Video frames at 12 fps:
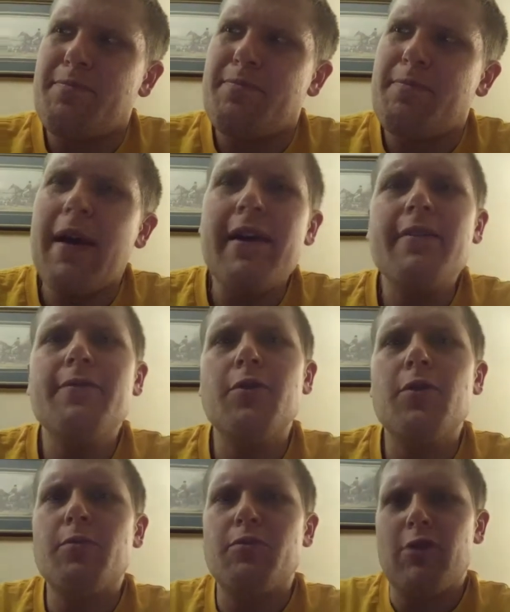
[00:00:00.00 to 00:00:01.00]
paying
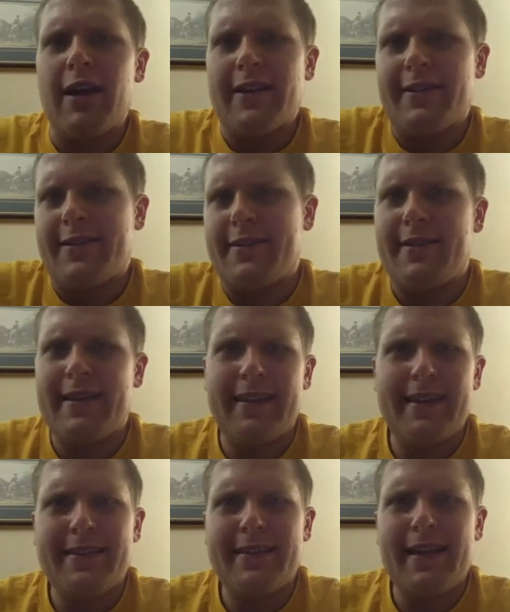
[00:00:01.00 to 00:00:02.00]
full price, as I
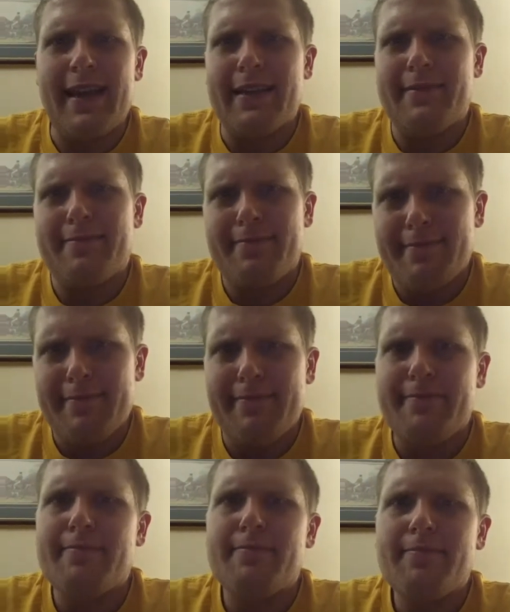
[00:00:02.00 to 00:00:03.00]
said,
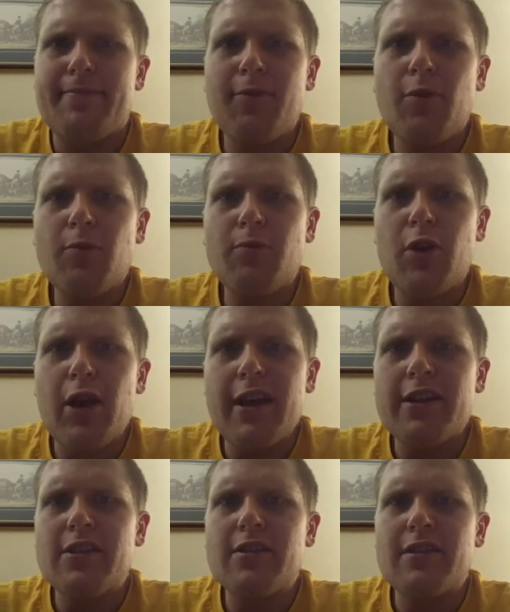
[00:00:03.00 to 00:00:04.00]
full
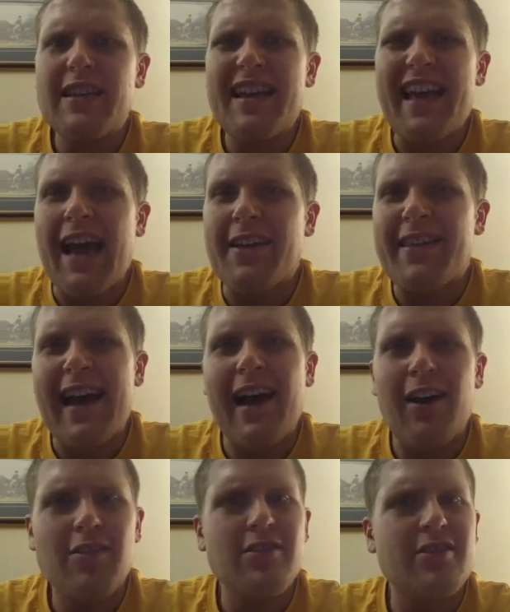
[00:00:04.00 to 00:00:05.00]
price, not
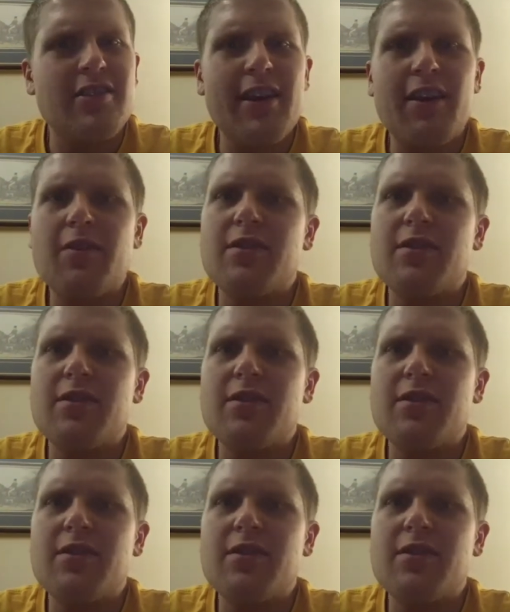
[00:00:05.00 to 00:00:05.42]
on sale.